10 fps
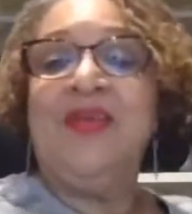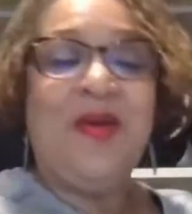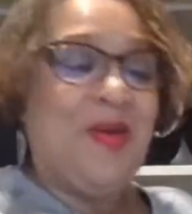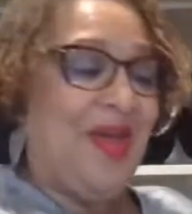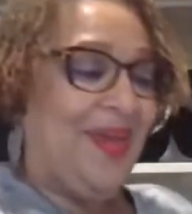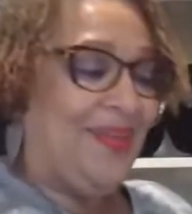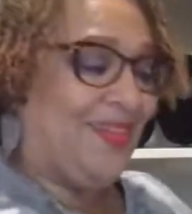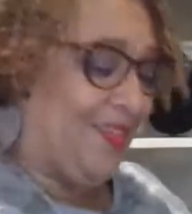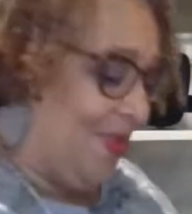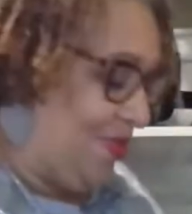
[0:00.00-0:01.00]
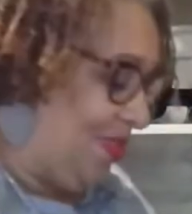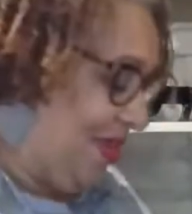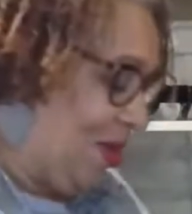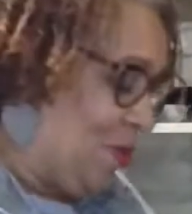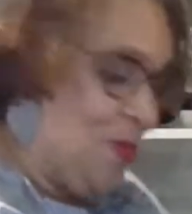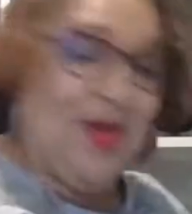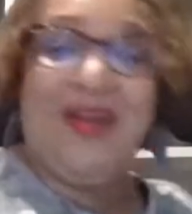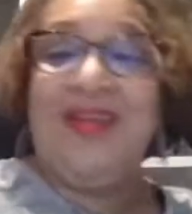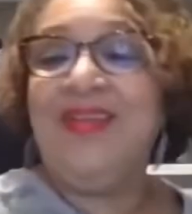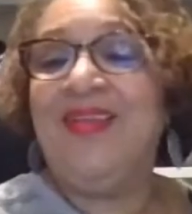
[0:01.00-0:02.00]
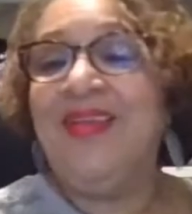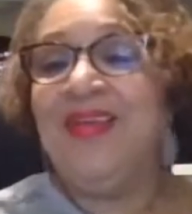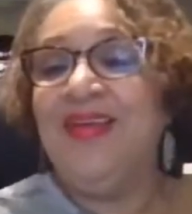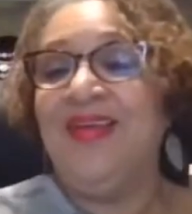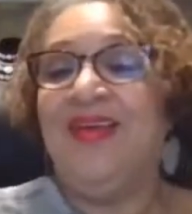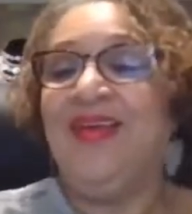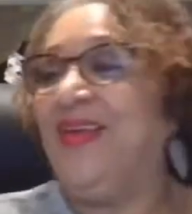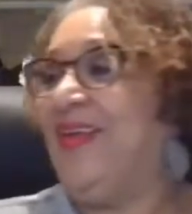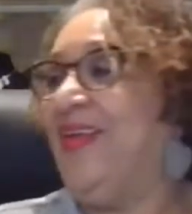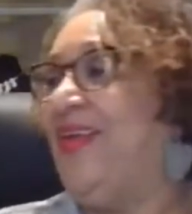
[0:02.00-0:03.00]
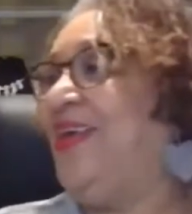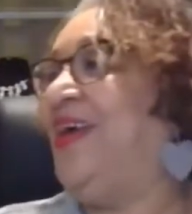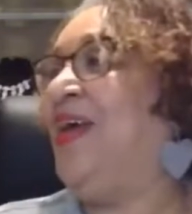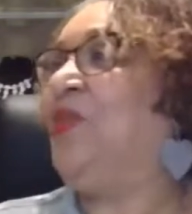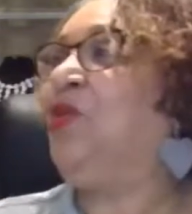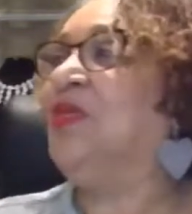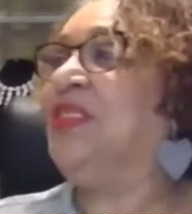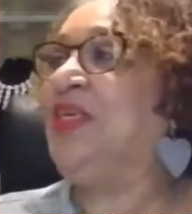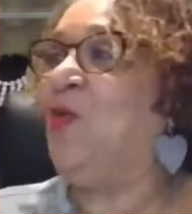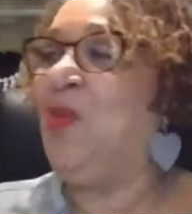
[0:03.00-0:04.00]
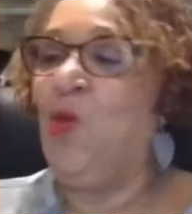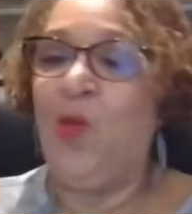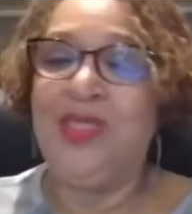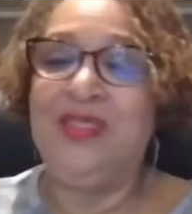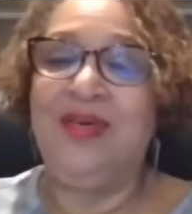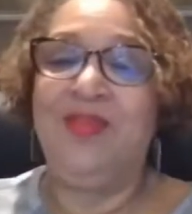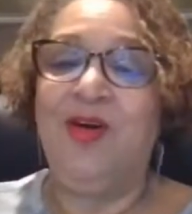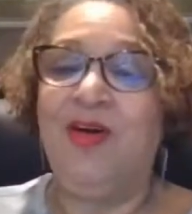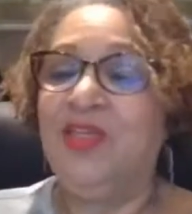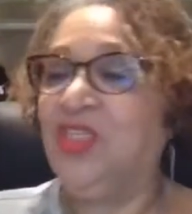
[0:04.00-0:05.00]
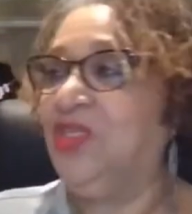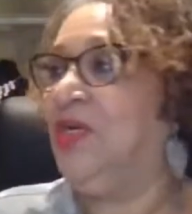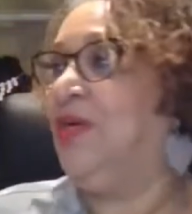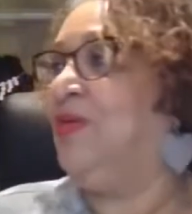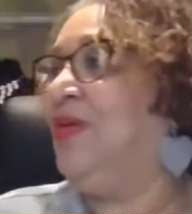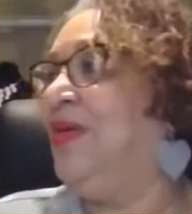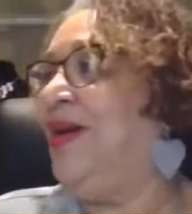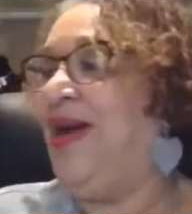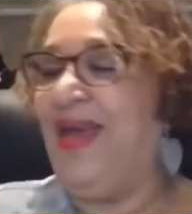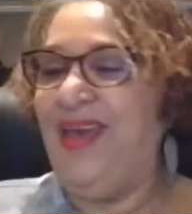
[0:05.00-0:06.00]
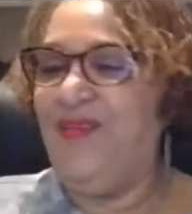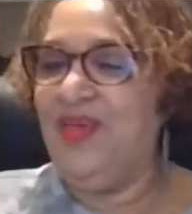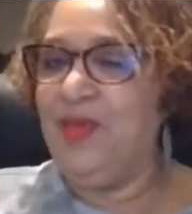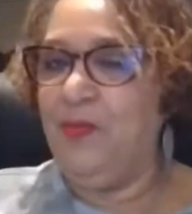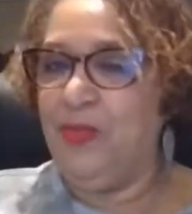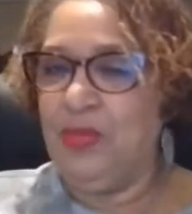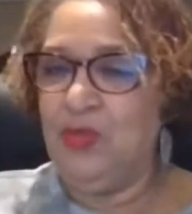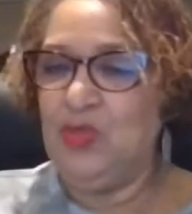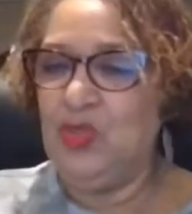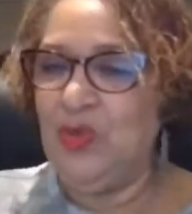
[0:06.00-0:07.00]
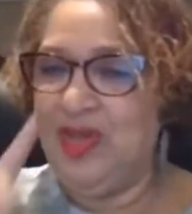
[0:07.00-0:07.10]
Okay, so that one. And you'll see on my One and Done Heart Show, I have that in blue too.